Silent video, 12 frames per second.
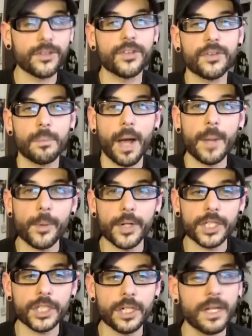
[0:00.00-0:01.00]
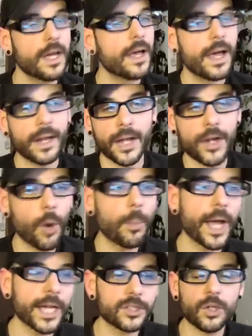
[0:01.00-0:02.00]
This isn't my prediction, and I know
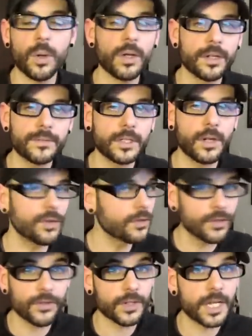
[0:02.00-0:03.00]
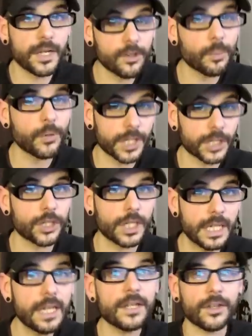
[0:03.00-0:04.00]
Patrick well enough to know this isn't his
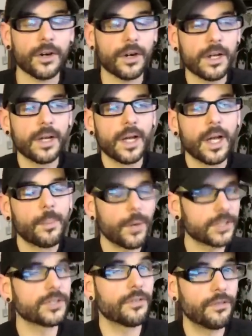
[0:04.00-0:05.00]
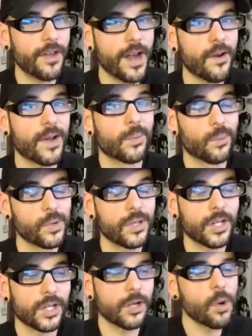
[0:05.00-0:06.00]
prediction either but it's a fair and
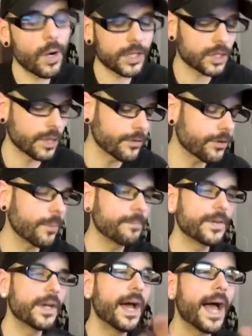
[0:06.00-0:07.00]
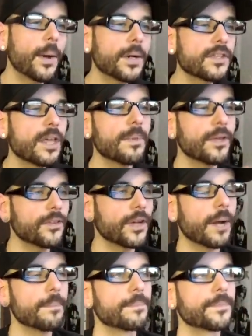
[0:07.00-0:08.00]
really good question. So, how could they mess it up?